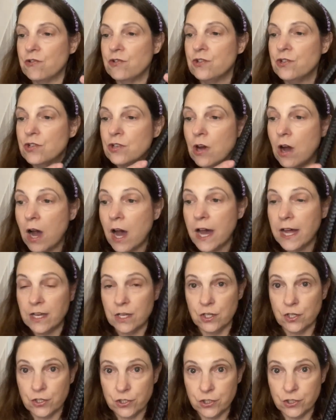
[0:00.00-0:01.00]
not
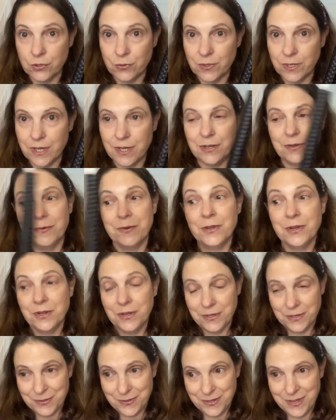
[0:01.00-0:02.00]
included
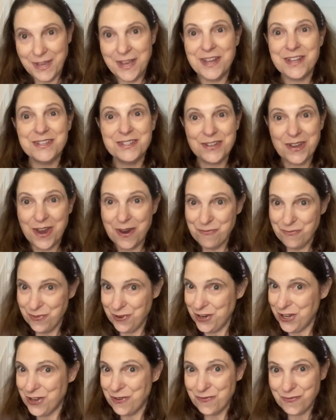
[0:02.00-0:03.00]
as I'm
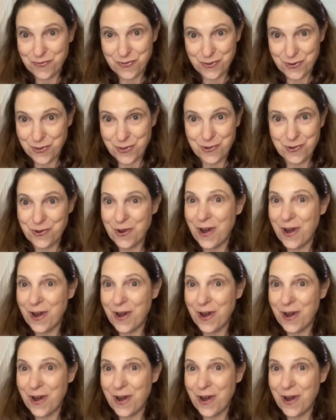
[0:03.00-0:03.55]
reading further